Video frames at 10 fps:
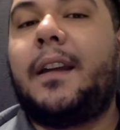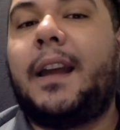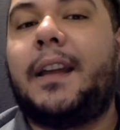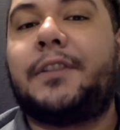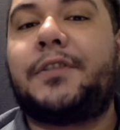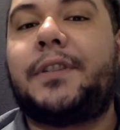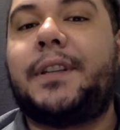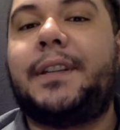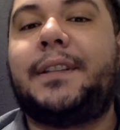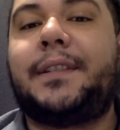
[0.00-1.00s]
And
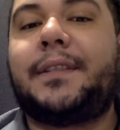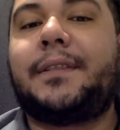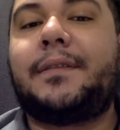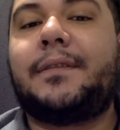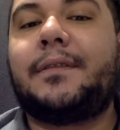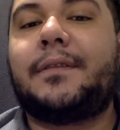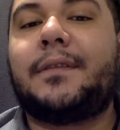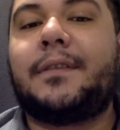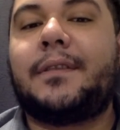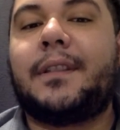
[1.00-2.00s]
she's
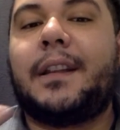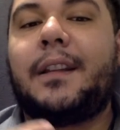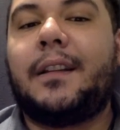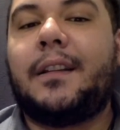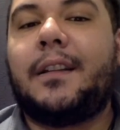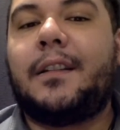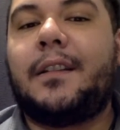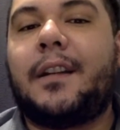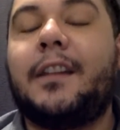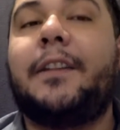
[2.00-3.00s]

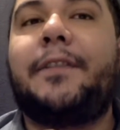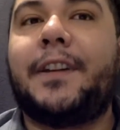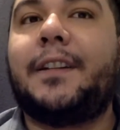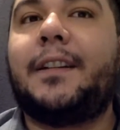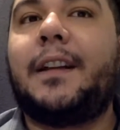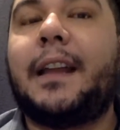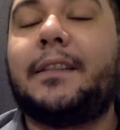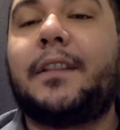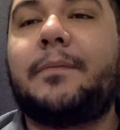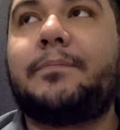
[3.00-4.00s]
Olivia
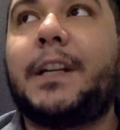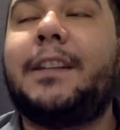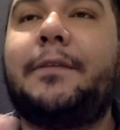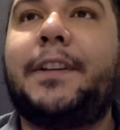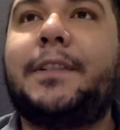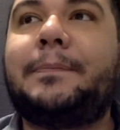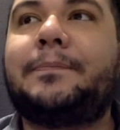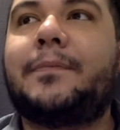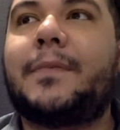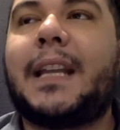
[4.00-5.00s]
and
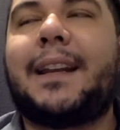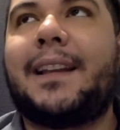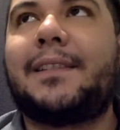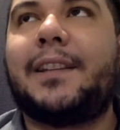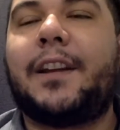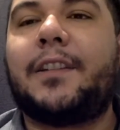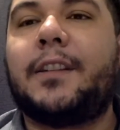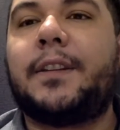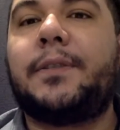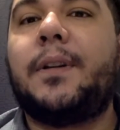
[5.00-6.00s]
I guess Leon a
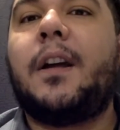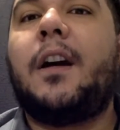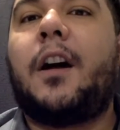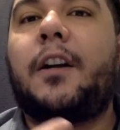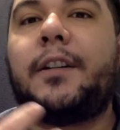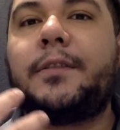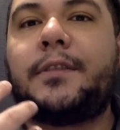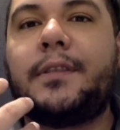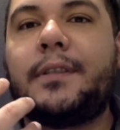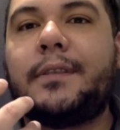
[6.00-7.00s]
little, are
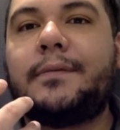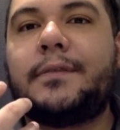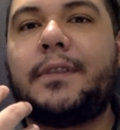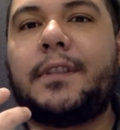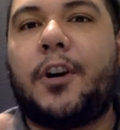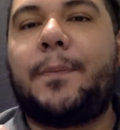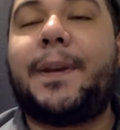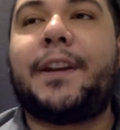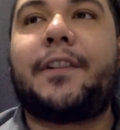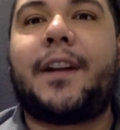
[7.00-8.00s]

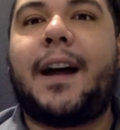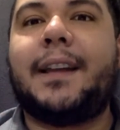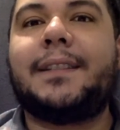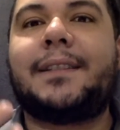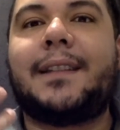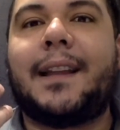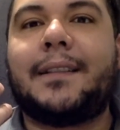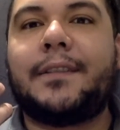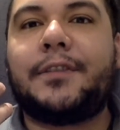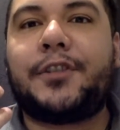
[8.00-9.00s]
opening her eyes that
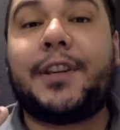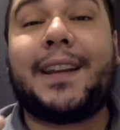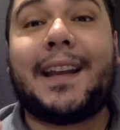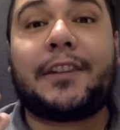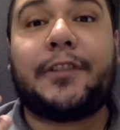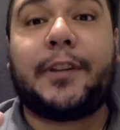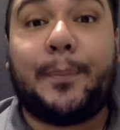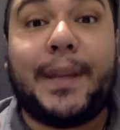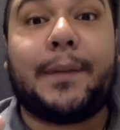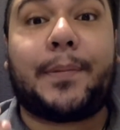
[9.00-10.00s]
she can actually
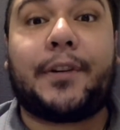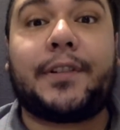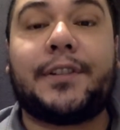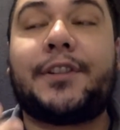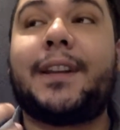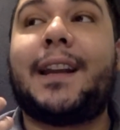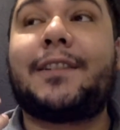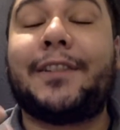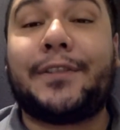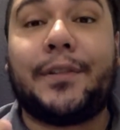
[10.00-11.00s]
be a person. She can
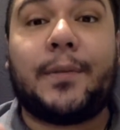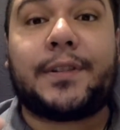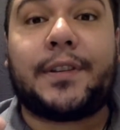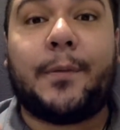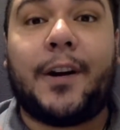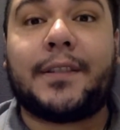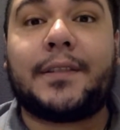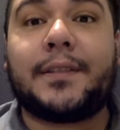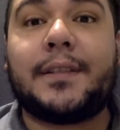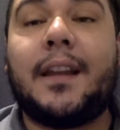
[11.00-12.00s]
actually do what she
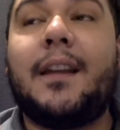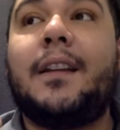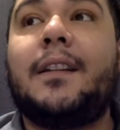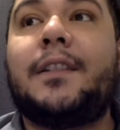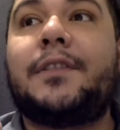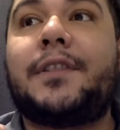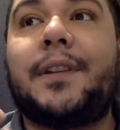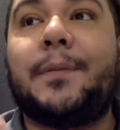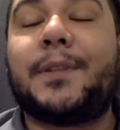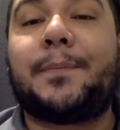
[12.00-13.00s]
wants.
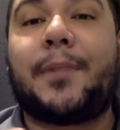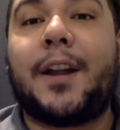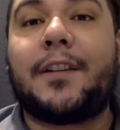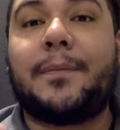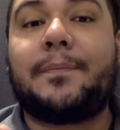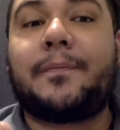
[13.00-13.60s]
She was brought up